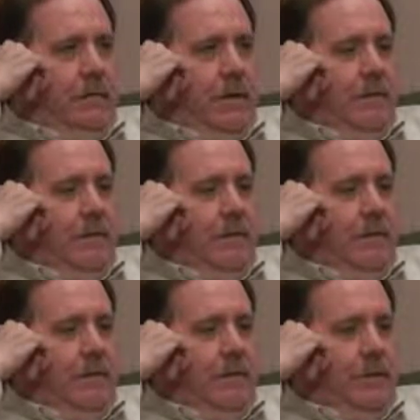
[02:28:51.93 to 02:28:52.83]
of
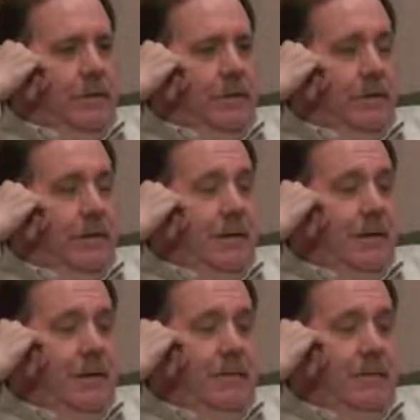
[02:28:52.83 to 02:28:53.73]
unionized
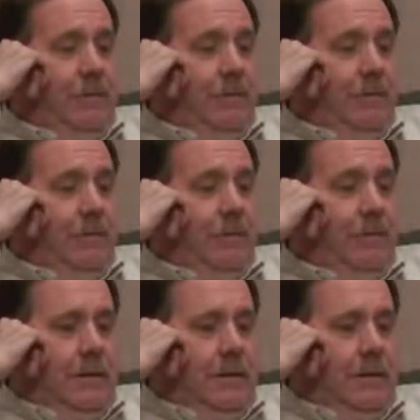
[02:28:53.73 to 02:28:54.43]
and and for